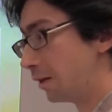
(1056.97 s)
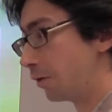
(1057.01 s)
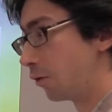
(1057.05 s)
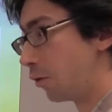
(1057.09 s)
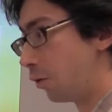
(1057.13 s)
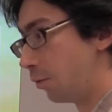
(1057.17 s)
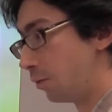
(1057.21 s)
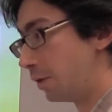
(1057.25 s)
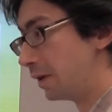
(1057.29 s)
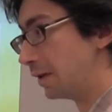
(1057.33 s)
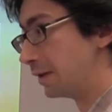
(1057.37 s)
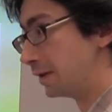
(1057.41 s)

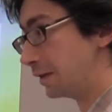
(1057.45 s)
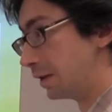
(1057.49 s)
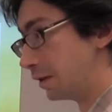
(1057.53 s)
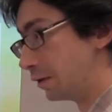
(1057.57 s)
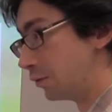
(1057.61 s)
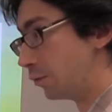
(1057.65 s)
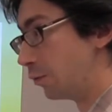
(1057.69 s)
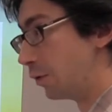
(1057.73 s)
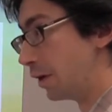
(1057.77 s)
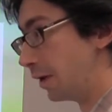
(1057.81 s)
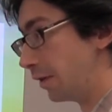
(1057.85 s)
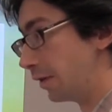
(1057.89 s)

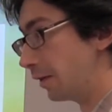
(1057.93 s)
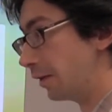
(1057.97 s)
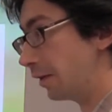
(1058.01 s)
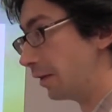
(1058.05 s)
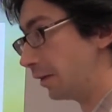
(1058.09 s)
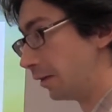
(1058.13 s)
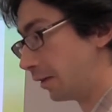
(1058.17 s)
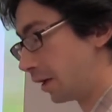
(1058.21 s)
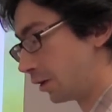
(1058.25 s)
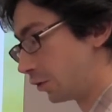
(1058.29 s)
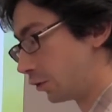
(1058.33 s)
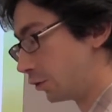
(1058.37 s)
complexes with
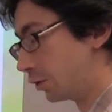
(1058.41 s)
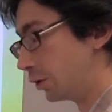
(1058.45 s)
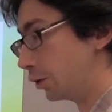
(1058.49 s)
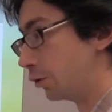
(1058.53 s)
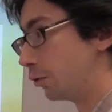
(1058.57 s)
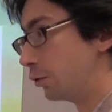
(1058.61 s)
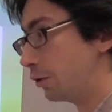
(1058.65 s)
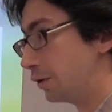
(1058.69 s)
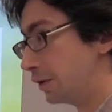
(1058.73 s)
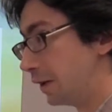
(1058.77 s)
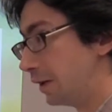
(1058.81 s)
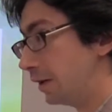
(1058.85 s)

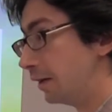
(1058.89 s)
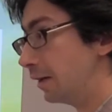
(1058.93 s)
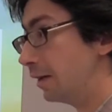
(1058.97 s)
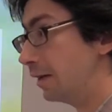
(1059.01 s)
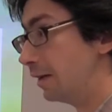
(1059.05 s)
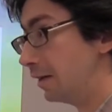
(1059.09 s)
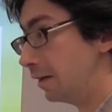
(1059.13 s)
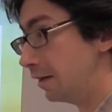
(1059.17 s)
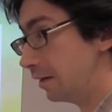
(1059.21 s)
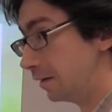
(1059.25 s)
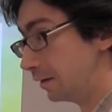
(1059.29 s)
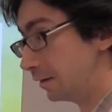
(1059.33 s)
nitrogen-containing
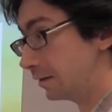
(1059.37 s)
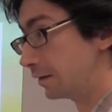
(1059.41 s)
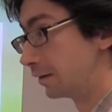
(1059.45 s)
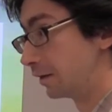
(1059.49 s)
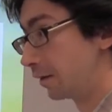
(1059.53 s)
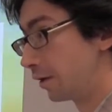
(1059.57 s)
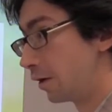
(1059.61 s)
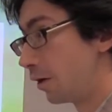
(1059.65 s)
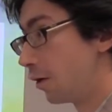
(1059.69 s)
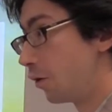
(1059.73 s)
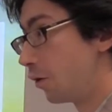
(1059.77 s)
ligands